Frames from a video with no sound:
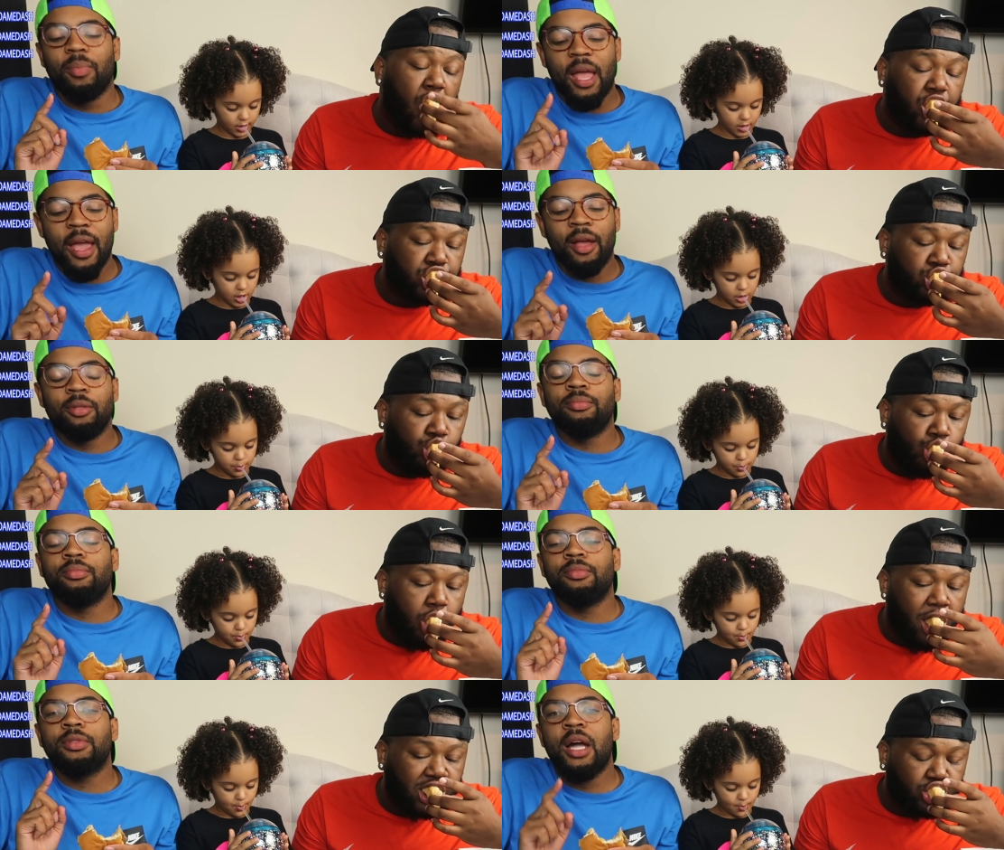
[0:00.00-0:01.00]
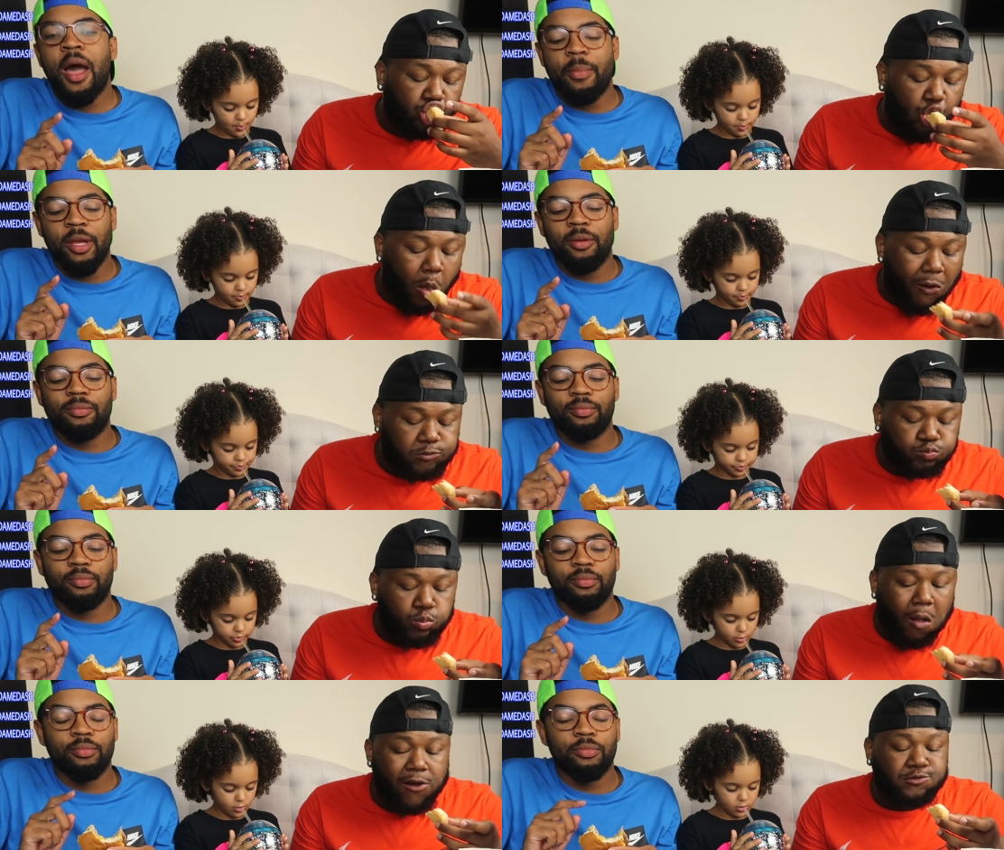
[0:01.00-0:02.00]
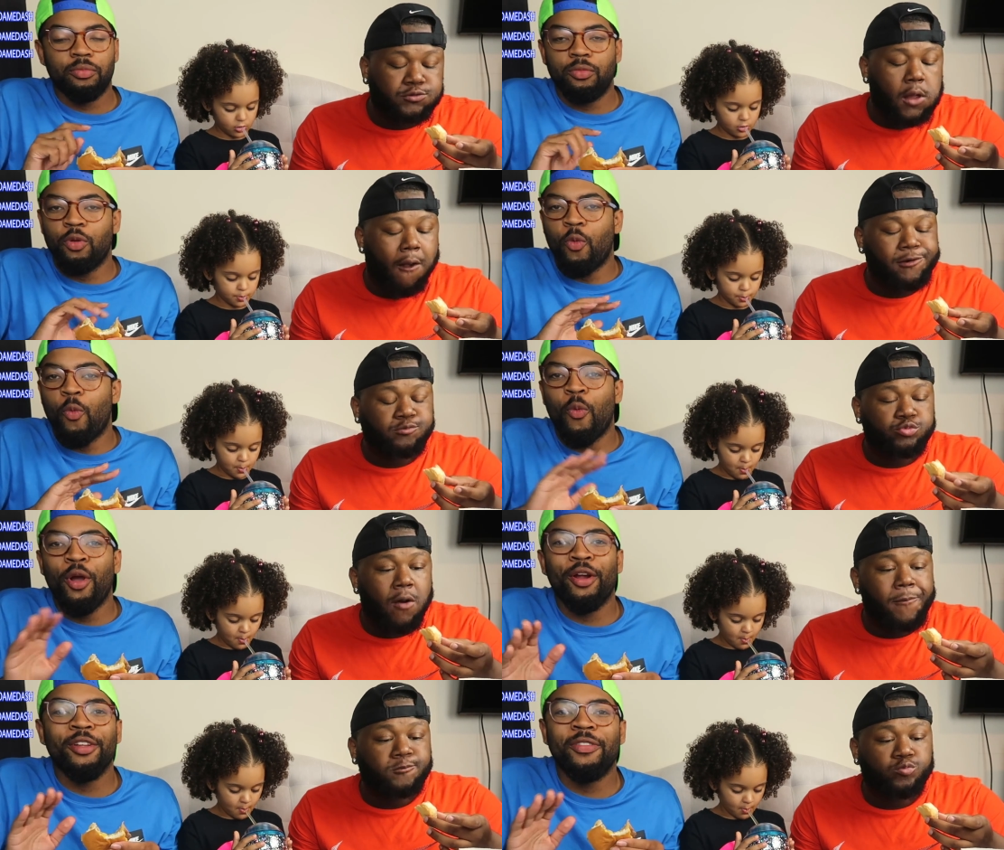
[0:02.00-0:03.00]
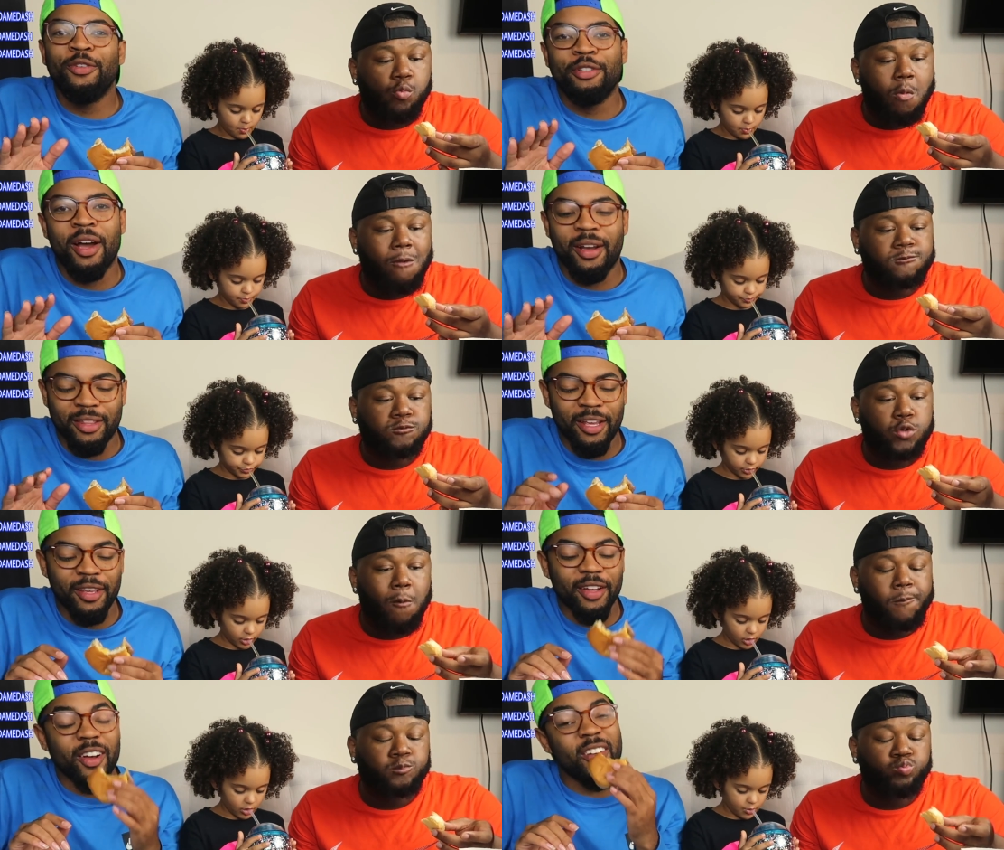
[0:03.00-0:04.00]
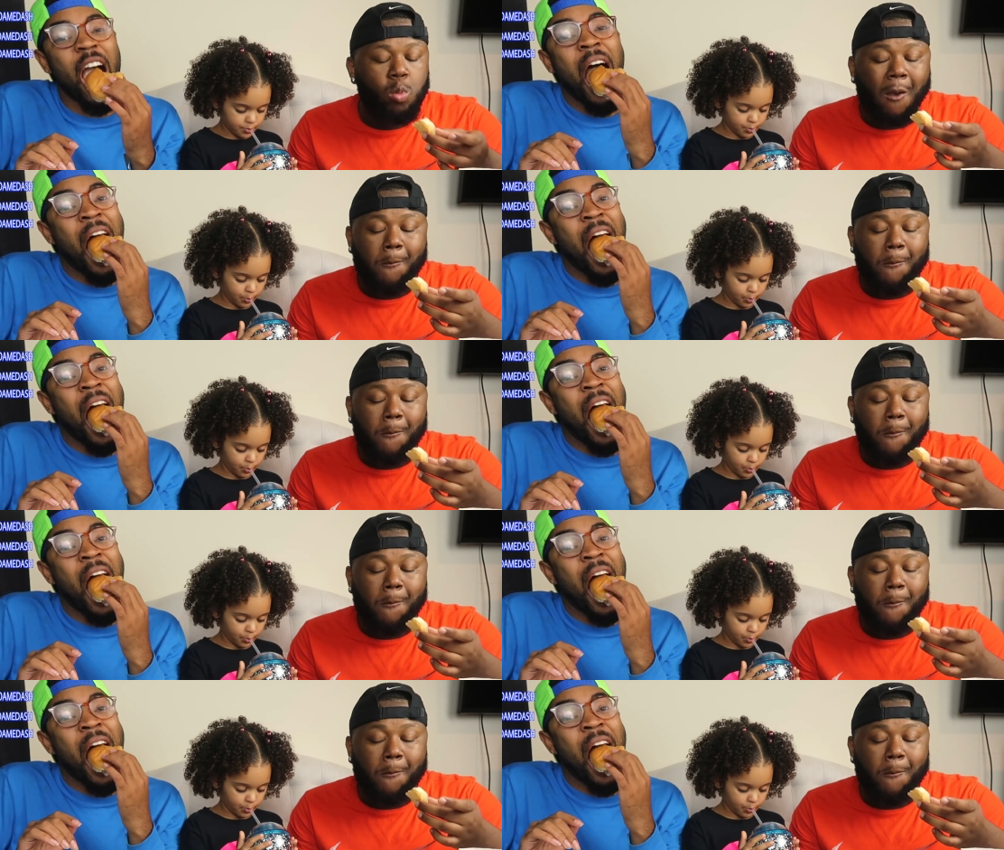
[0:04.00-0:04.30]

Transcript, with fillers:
Speaker 1: And comment the weirdest food y'all can think of.